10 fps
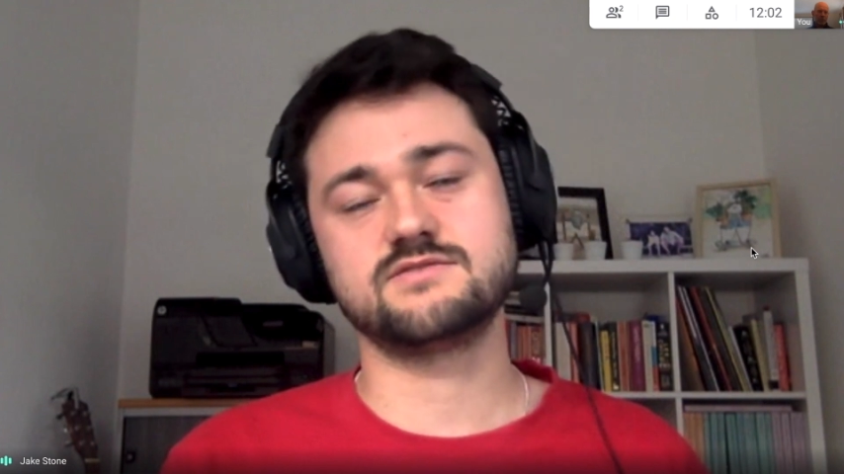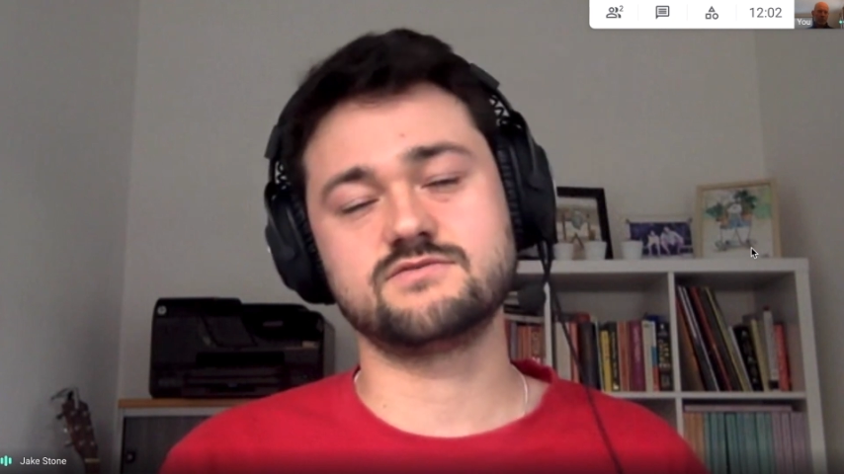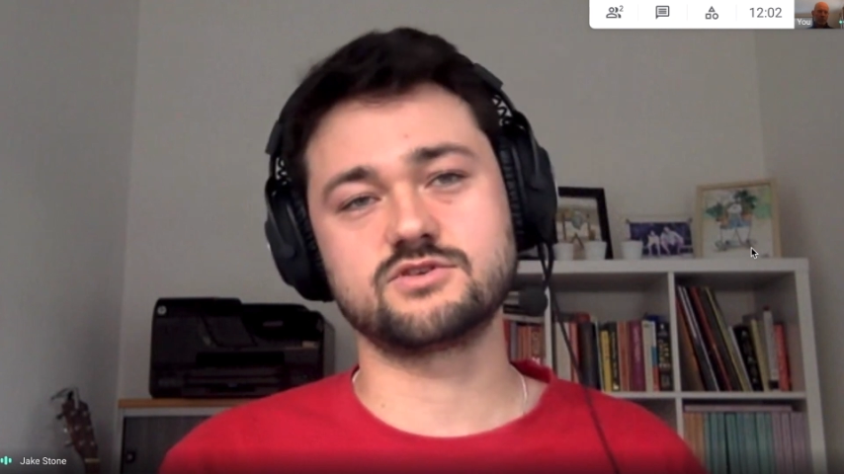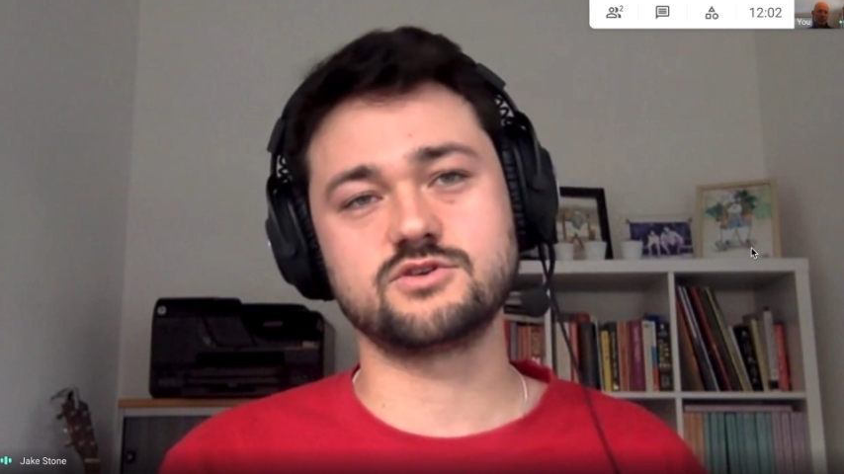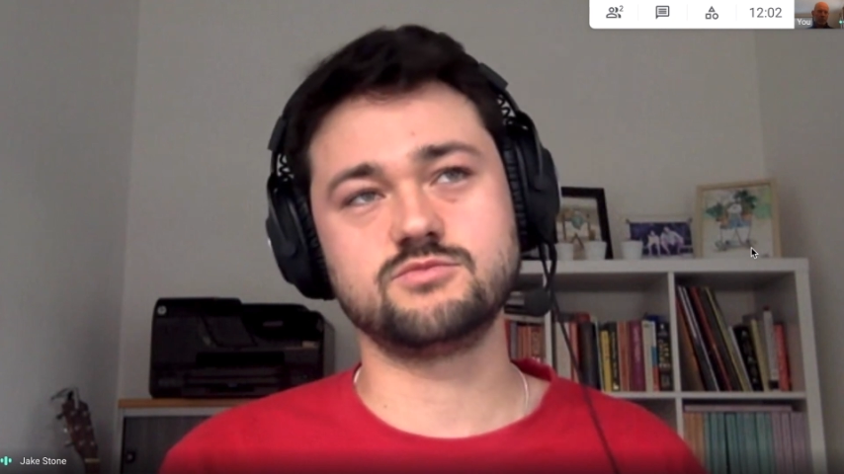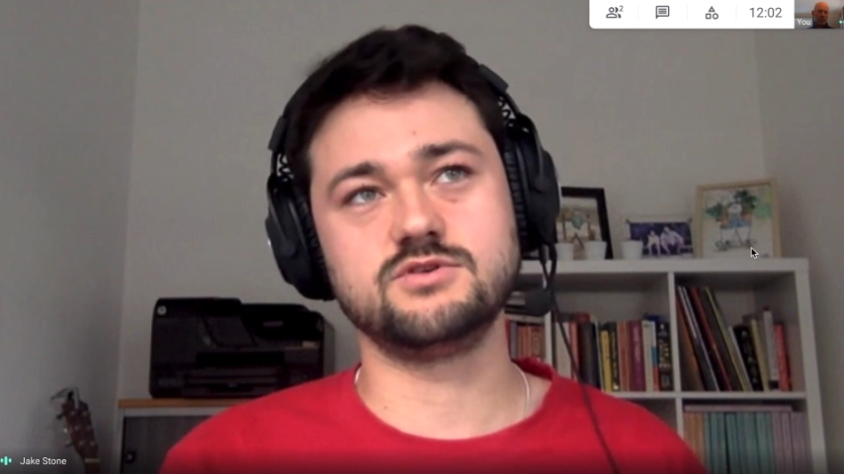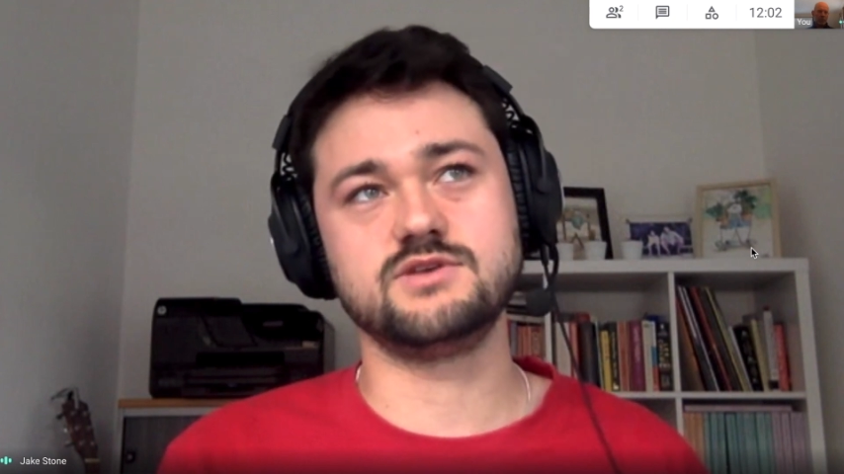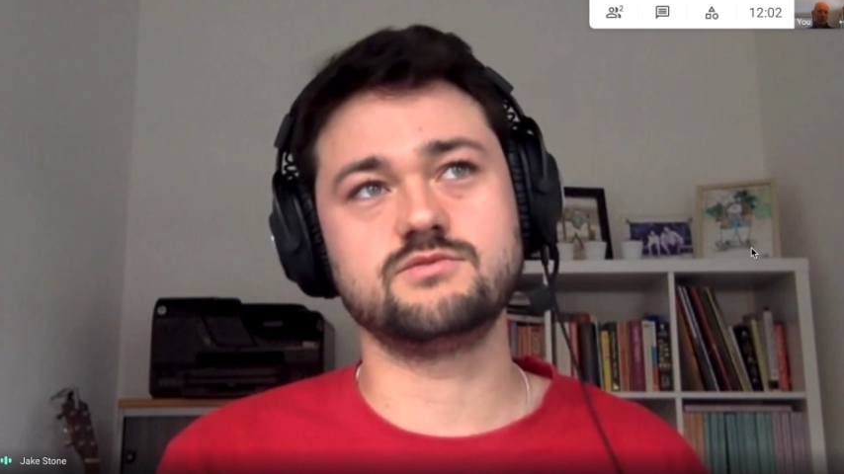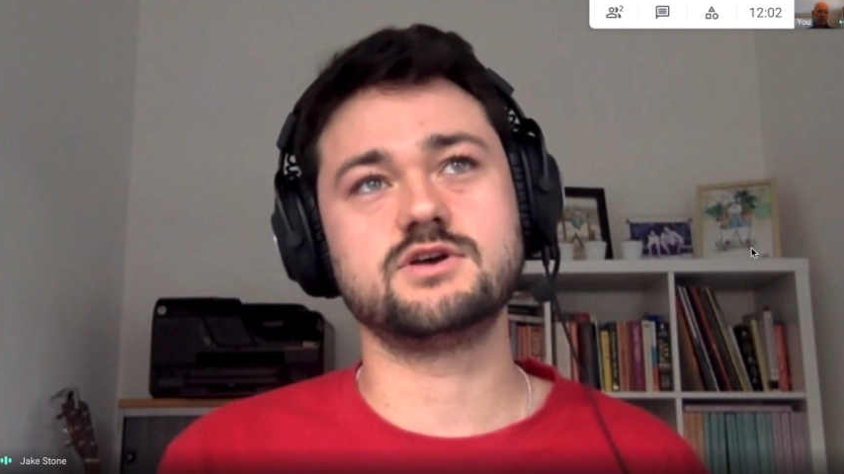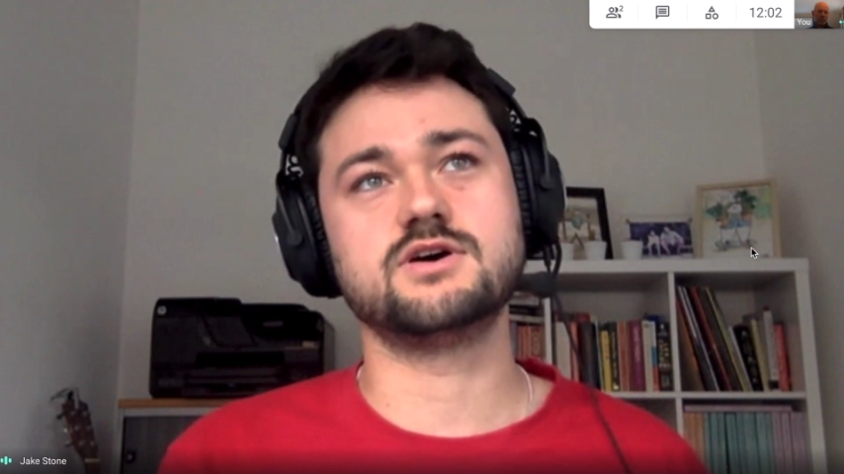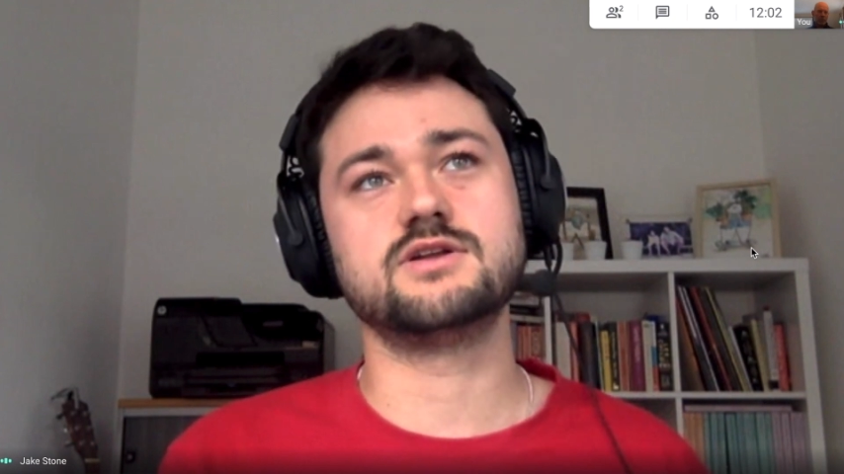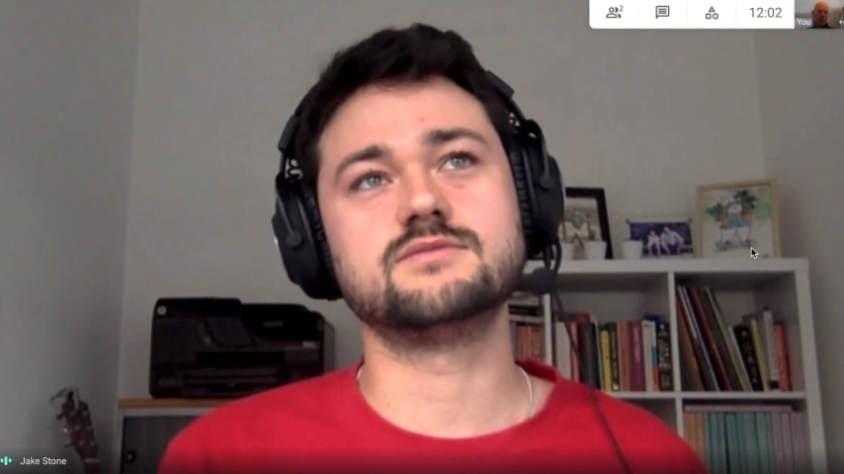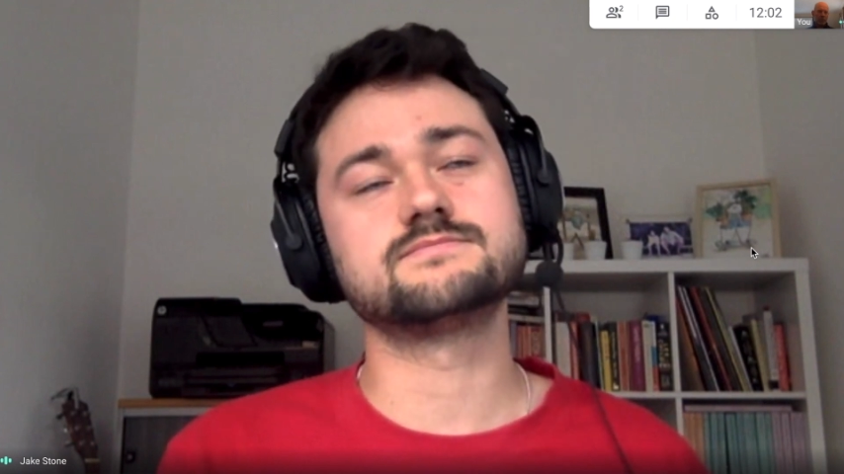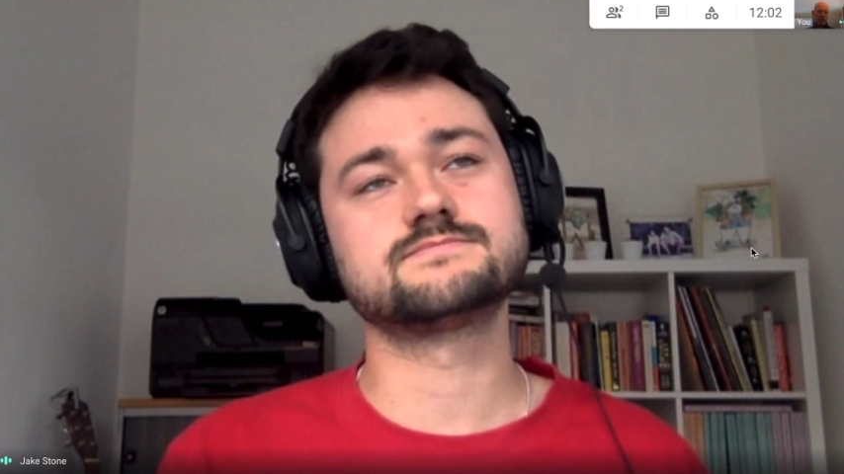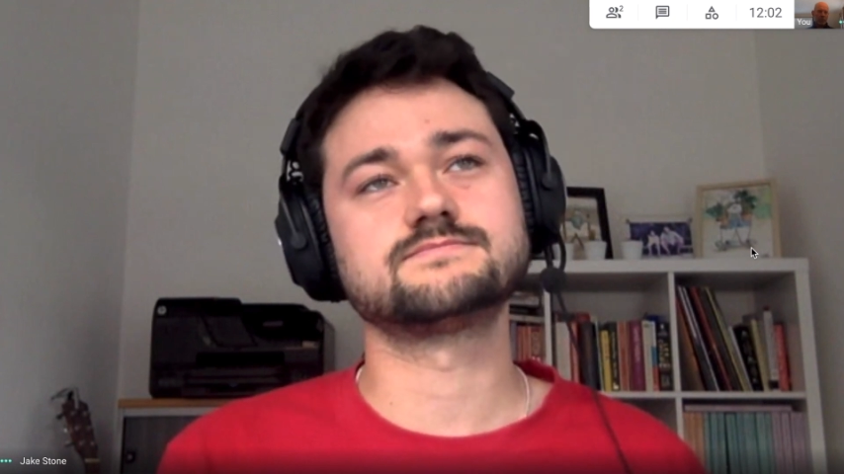active on Goboony would earn.